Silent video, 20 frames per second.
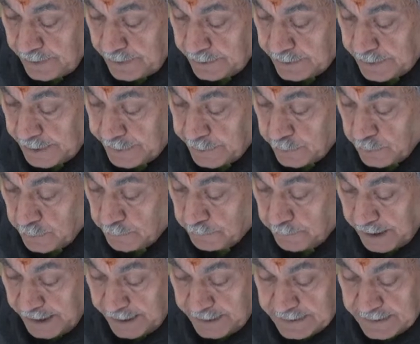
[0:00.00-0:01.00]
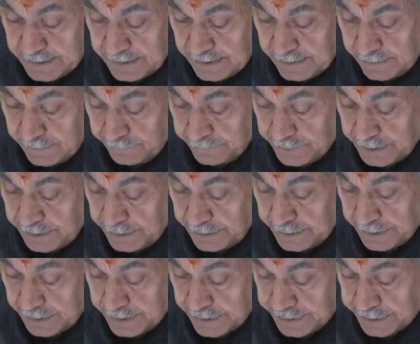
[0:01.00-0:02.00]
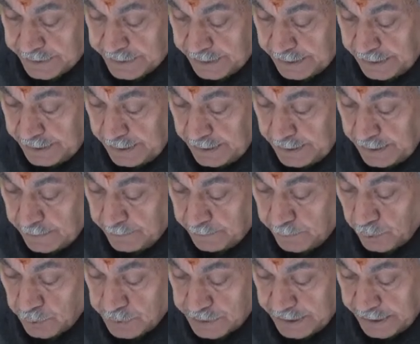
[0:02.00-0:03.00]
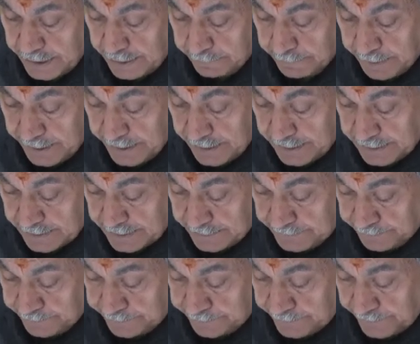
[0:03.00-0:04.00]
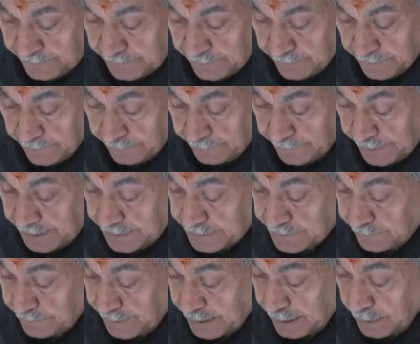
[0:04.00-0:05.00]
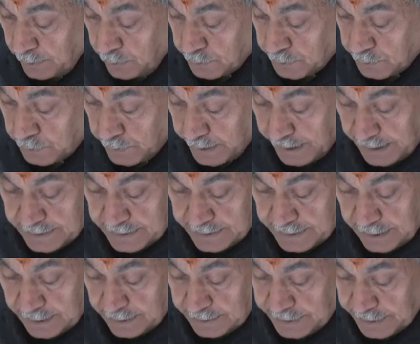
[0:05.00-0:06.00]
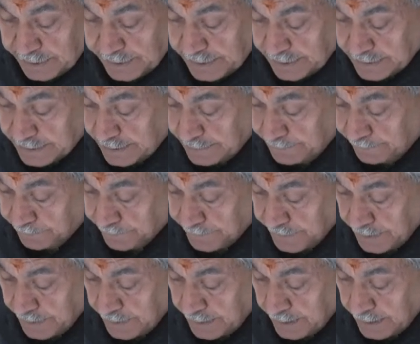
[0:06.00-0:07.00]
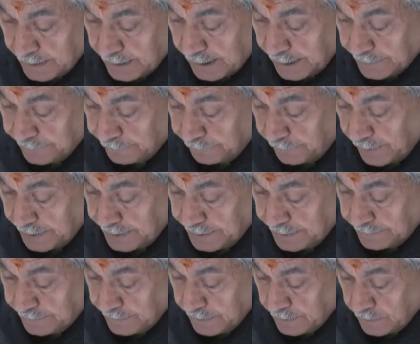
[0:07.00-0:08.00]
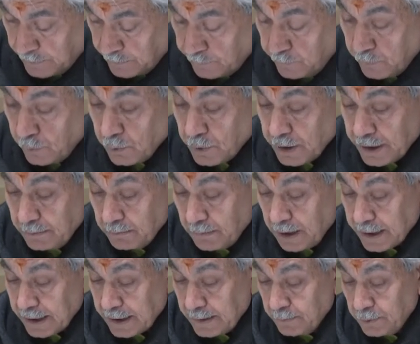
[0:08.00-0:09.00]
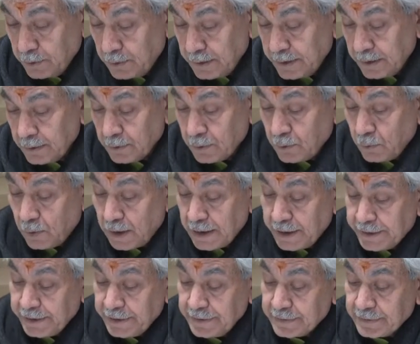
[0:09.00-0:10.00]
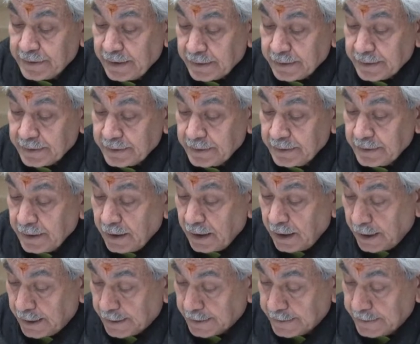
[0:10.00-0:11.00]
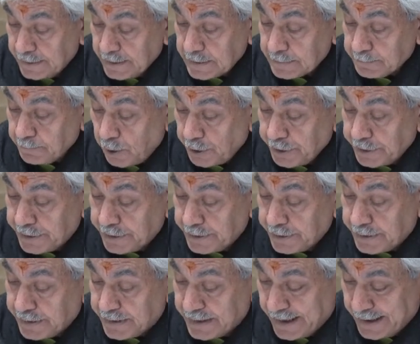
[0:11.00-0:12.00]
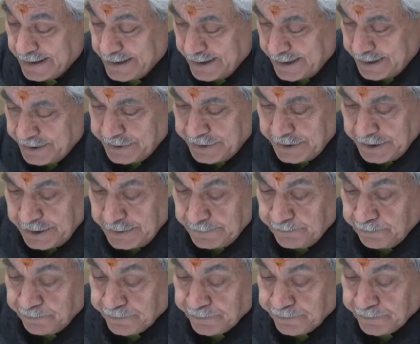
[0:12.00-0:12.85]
that took place within the country post-independence. Friends, when I look today's young generation, I find four remarkable qualities that are spontaneity,